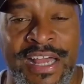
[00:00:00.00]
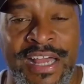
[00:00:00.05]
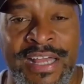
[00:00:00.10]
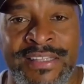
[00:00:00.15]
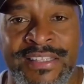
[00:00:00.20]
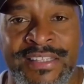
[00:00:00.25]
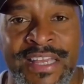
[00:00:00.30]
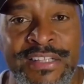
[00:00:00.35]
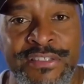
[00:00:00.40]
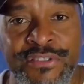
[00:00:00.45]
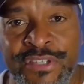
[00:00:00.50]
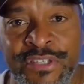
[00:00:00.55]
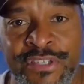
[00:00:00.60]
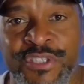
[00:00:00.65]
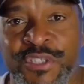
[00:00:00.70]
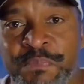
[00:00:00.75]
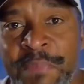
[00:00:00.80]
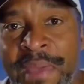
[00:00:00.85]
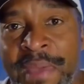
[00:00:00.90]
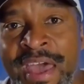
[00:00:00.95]
attention
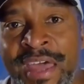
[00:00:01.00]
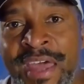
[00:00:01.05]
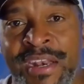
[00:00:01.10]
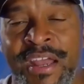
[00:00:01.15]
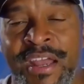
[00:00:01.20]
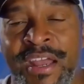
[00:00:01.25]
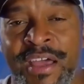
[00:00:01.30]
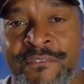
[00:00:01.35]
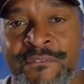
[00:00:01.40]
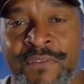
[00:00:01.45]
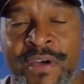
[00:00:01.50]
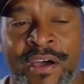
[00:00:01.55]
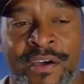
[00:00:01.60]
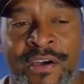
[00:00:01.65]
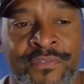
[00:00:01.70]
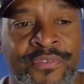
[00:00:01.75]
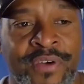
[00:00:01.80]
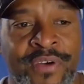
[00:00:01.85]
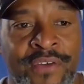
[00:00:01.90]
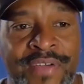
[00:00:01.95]
span
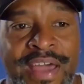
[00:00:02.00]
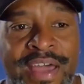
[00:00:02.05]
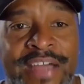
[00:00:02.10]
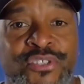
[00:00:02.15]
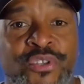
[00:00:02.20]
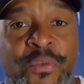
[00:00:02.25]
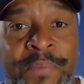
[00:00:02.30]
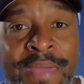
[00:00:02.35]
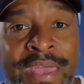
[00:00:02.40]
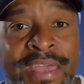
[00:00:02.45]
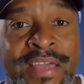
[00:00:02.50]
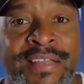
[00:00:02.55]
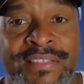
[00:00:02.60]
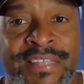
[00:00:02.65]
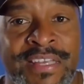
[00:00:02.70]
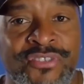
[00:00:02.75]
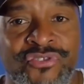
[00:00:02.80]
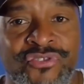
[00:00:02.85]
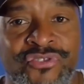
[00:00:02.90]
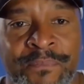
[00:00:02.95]
of actually paying
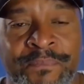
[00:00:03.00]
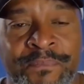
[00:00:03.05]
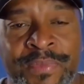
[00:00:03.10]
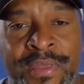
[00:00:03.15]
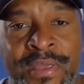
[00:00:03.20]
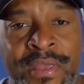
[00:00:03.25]
attention